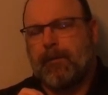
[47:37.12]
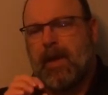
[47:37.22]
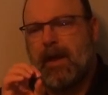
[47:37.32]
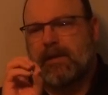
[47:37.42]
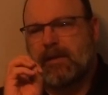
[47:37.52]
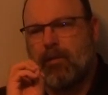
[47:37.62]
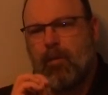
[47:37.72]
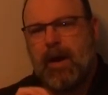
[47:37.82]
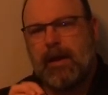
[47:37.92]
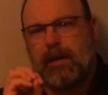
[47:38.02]
as the
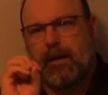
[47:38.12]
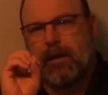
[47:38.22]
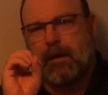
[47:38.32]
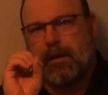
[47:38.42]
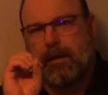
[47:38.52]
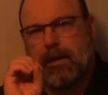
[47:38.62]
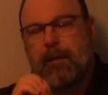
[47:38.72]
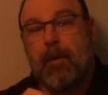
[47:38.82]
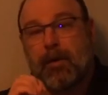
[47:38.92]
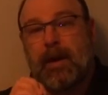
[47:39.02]
white
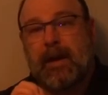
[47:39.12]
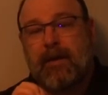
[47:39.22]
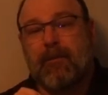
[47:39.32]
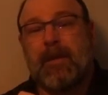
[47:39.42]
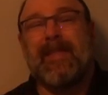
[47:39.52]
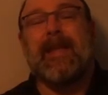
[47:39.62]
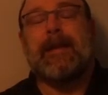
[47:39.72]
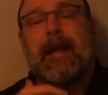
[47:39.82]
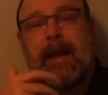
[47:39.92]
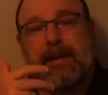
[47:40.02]
apartheid government, that
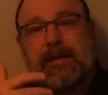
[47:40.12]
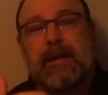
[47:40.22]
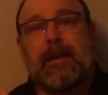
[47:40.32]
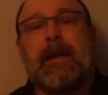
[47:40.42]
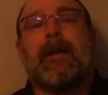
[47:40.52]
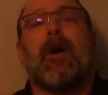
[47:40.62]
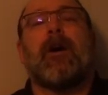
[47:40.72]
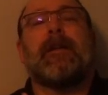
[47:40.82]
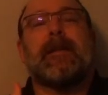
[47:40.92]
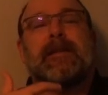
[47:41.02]
takes the lead
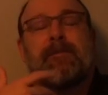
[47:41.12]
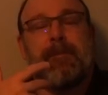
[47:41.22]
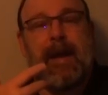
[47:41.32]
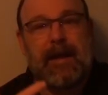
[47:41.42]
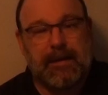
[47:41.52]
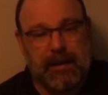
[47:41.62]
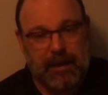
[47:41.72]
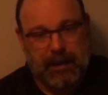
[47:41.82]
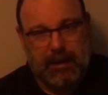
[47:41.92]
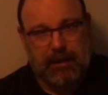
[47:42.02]
on
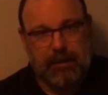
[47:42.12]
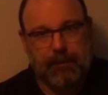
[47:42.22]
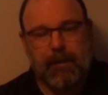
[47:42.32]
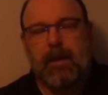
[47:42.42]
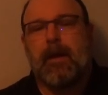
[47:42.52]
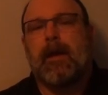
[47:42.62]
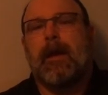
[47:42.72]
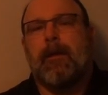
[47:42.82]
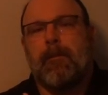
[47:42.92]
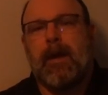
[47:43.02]
dismantling it,
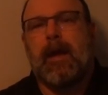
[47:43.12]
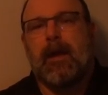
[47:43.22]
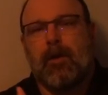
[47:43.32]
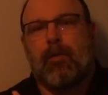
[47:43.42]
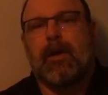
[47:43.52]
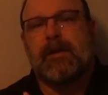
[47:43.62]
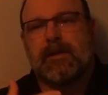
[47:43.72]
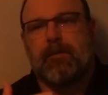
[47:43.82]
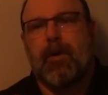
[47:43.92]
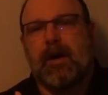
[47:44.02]
it may increase
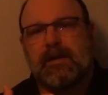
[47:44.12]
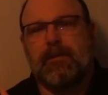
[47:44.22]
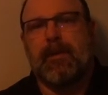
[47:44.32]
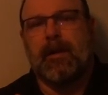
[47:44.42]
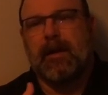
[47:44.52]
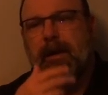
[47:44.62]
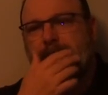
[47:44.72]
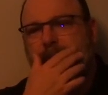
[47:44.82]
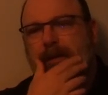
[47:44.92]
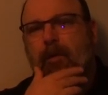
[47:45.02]
the possibility
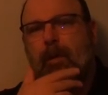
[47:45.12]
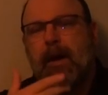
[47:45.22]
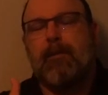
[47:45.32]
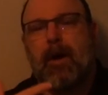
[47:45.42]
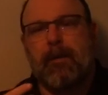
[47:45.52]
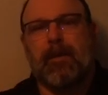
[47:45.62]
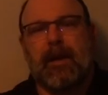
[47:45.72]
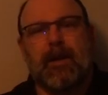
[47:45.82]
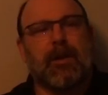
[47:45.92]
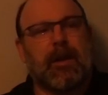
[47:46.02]
that the white
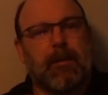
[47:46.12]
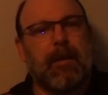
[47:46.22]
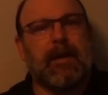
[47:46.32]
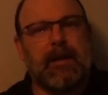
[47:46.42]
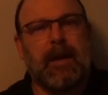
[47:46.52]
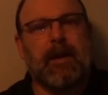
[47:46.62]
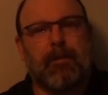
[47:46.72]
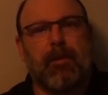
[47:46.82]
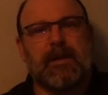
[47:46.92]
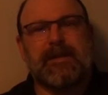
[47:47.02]
population can maintain a
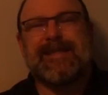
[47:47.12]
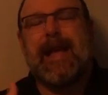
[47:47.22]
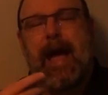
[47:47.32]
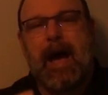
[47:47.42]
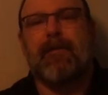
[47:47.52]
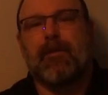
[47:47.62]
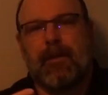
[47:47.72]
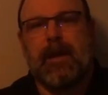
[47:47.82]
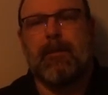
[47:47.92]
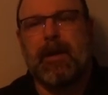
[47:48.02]
presence after
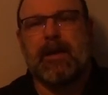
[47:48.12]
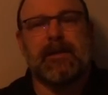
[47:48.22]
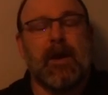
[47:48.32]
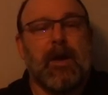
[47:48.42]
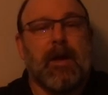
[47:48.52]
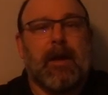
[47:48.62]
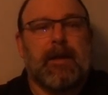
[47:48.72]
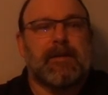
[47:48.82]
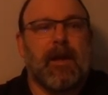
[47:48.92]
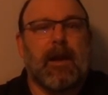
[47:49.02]
the end because
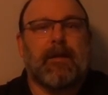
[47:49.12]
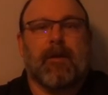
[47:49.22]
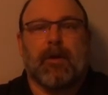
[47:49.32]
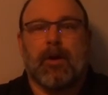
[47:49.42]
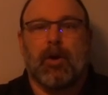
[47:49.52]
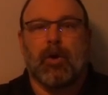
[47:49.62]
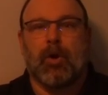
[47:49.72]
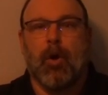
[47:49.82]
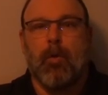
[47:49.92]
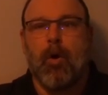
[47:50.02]
it's not like they're going to
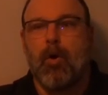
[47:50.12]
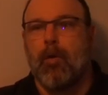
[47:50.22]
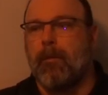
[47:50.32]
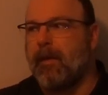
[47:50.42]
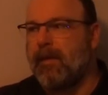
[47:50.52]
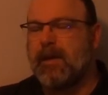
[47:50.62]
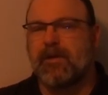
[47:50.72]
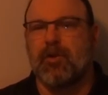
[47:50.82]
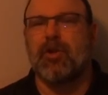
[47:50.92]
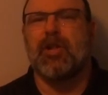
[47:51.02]
go home. These
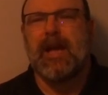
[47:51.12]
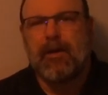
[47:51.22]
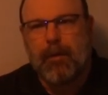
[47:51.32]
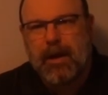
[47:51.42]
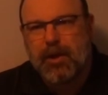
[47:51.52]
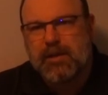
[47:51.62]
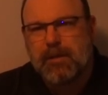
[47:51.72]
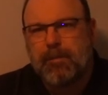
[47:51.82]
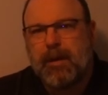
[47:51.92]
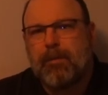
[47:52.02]
are generations
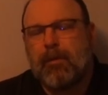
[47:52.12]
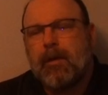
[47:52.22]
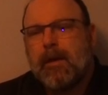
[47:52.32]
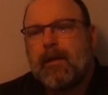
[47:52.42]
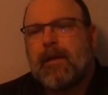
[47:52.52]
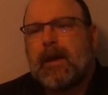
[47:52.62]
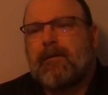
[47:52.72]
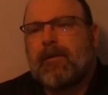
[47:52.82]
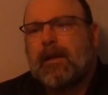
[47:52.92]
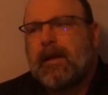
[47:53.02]
of people that
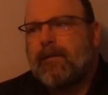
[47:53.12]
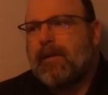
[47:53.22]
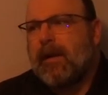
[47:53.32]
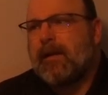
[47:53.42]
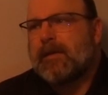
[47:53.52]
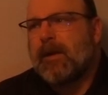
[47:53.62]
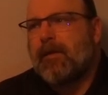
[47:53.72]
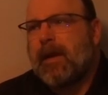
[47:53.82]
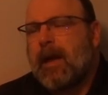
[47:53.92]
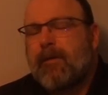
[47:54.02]
have lived in
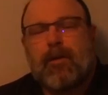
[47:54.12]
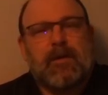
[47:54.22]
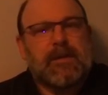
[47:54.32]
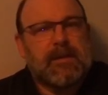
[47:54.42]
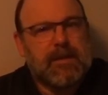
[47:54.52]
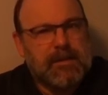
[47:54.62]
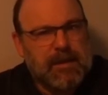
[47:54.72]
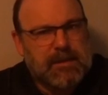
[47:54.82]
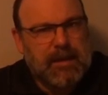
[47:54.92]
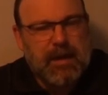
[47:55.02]
South Africa since the
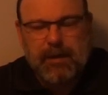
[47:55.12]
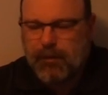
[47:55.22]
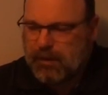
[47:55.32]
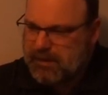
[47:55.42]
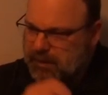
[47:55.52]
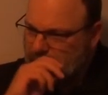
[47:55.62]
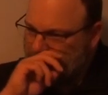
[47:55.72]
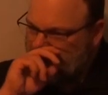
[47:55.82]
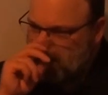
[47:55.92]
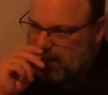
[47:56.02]
1600s.
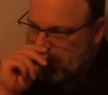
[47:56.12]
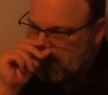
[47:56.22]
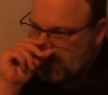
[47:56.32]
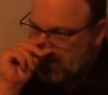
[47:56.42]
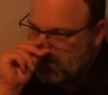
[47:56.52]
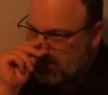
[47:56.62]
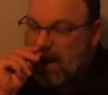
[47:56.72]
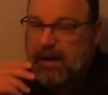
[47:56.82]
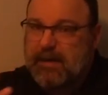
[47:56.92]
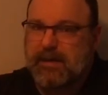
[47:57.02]
So
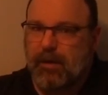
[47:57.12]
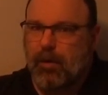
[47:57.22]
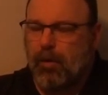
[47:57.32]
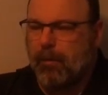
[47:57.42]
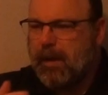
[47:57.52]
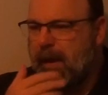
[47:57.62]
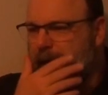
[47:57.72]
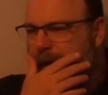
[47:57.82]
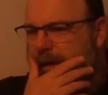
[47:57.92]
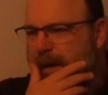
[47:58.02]
that is their home.
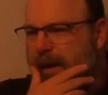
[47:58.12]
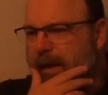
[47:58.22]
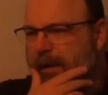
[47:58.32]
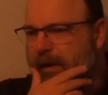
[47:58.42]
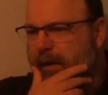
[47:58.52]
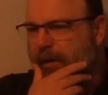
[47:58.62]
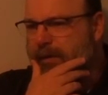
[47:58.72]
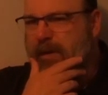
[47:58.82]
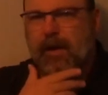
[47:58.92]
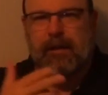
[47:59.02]
And, and you know,
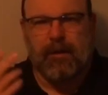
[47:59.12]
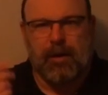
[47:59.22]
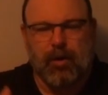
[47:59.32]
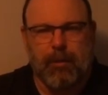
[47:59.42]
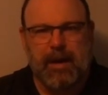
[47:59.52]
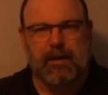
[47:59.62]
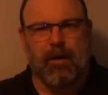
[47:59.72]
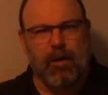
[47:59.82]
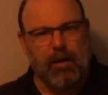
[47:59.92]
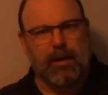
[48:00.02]
it's not like they're going to go back to
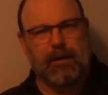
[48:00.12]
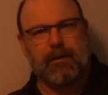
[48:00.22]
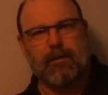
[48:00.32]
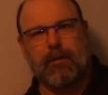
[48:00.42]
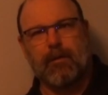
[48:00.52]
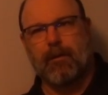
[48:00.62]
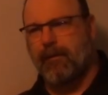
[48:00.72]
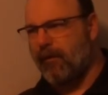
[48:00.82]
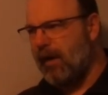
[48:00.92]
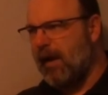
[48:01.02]
Holland or, or
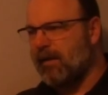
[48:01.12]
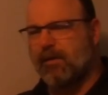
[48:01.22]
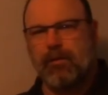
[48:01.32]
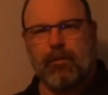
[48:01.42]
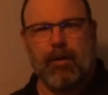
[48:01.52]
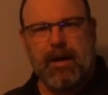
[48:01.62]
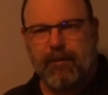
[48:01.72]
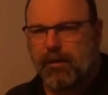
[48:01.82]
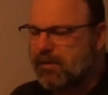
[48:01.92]
France or wherever.